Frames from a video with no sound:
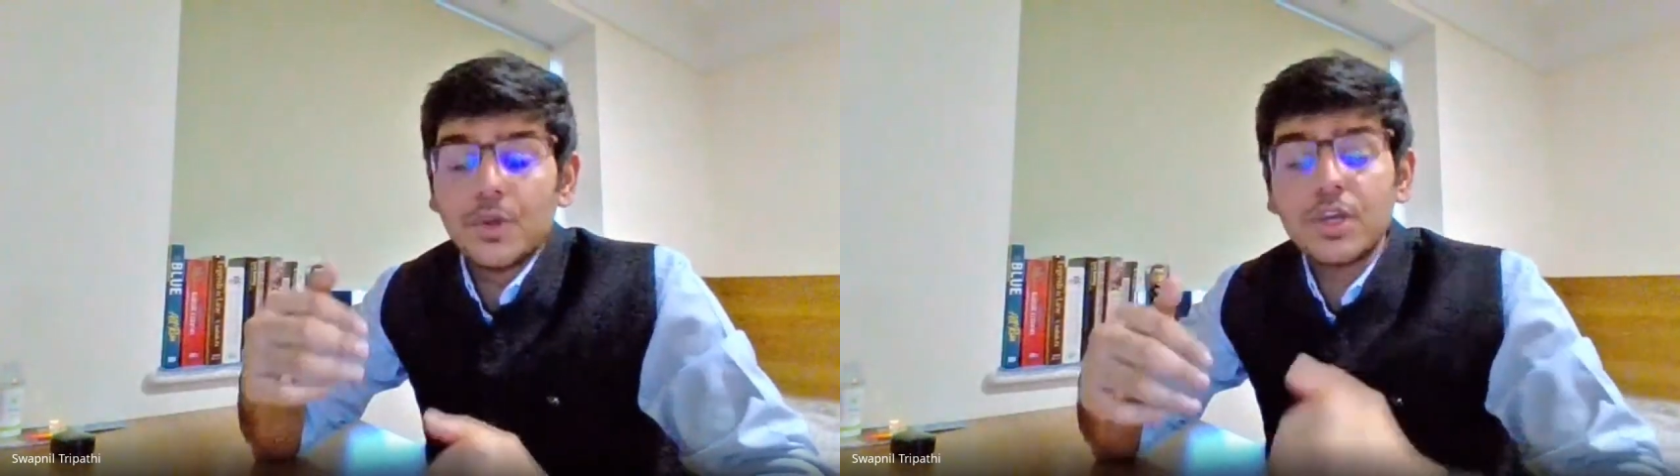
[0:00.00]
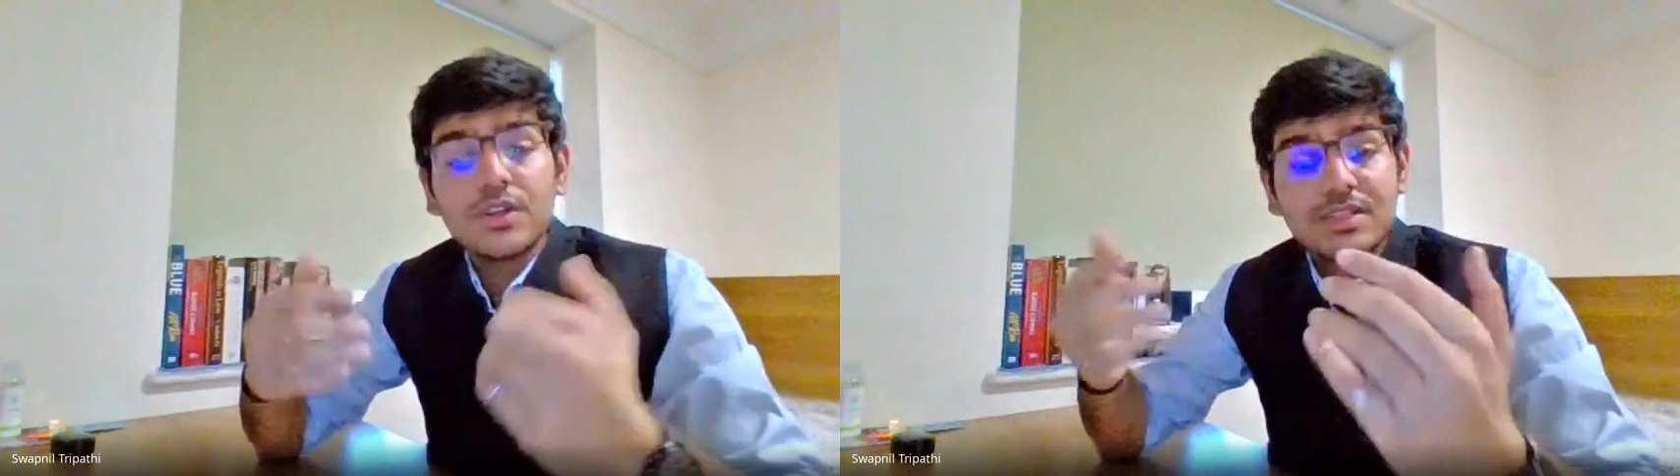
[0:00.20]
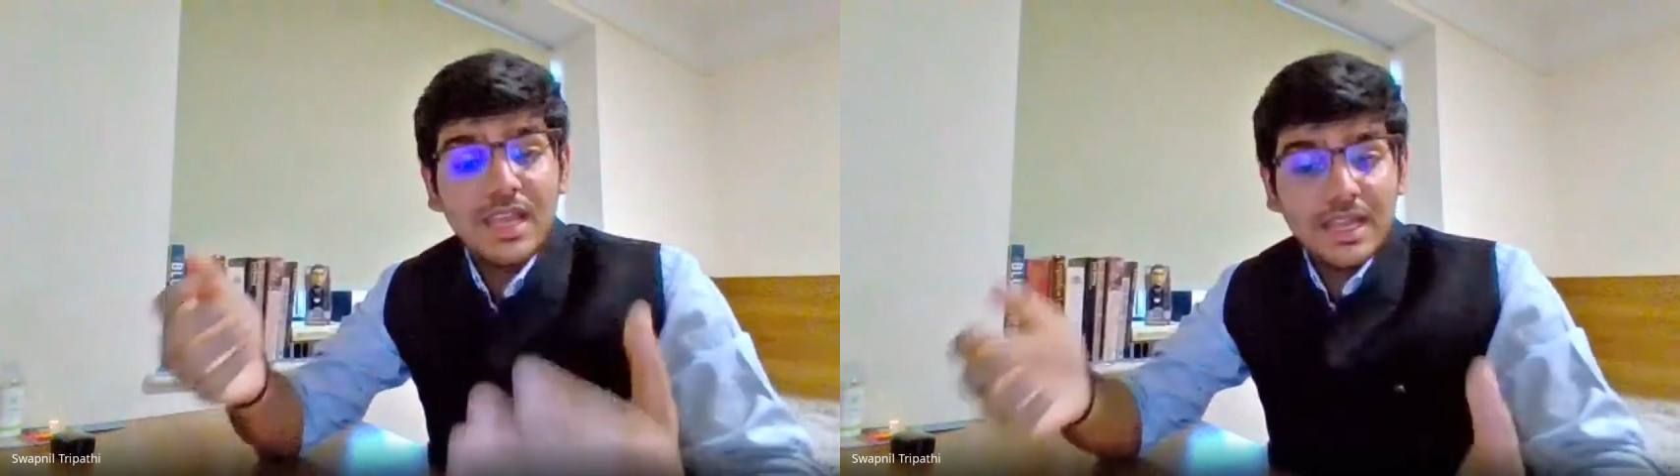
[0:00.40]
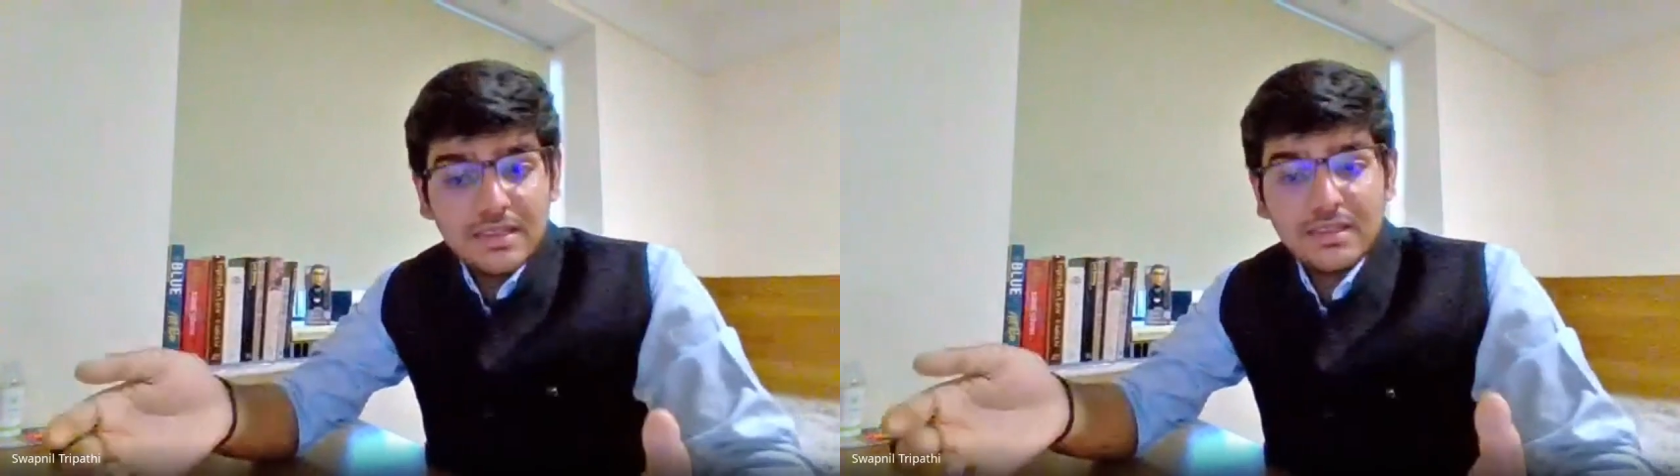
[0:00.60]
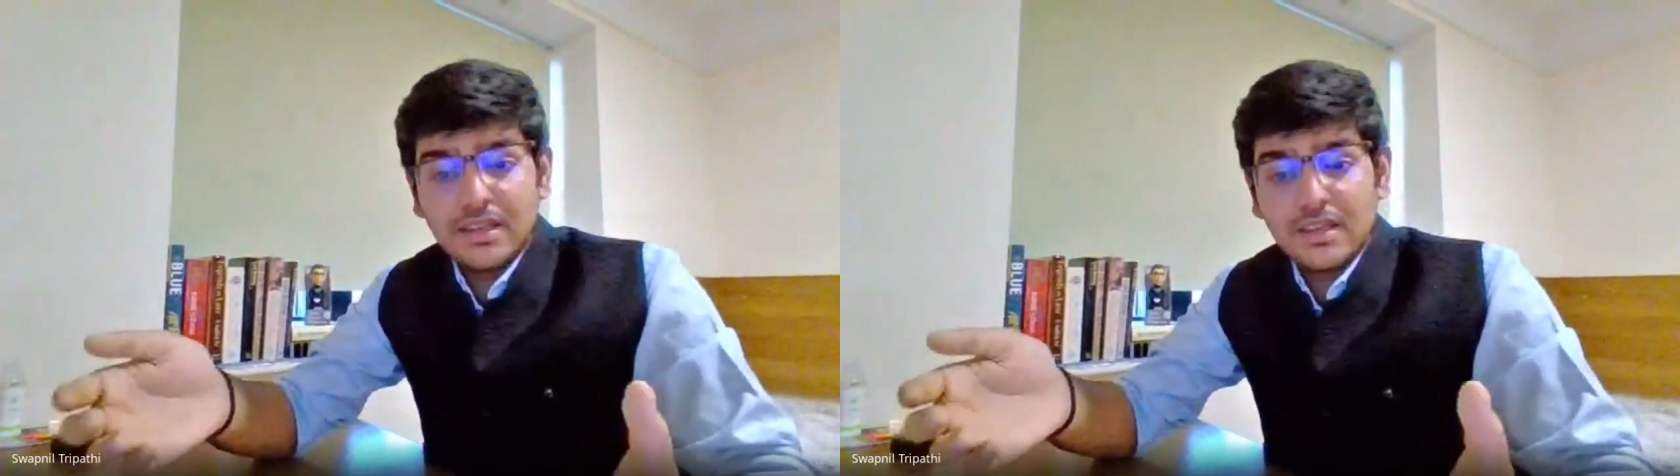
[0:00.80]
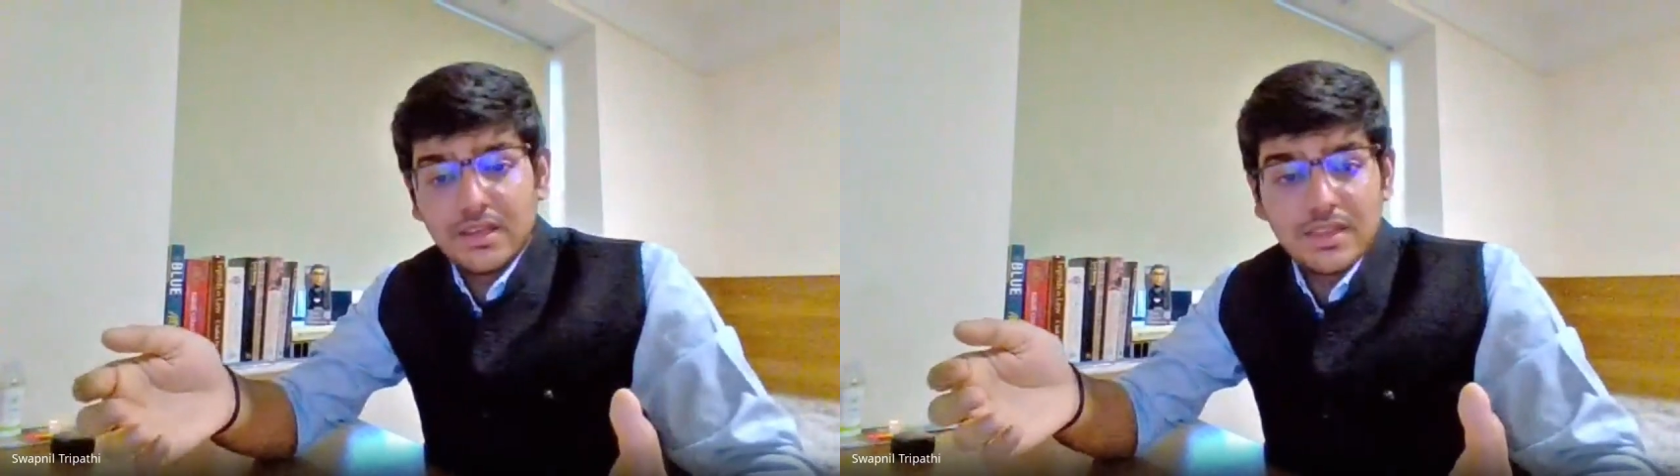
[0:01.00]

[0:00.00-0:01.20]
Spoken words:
cannot say anything